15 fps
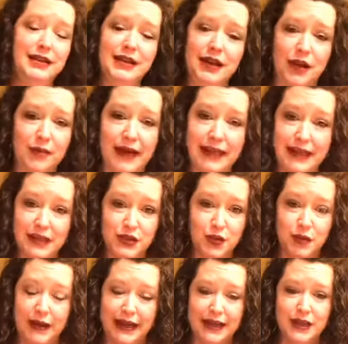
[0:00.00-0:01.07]
you know, my kids,
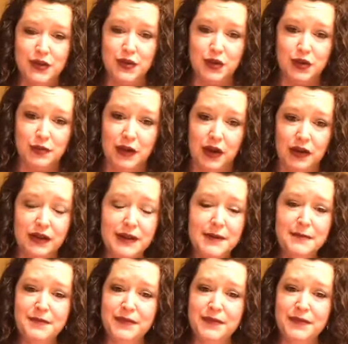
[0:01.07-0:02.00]
when my kids were small,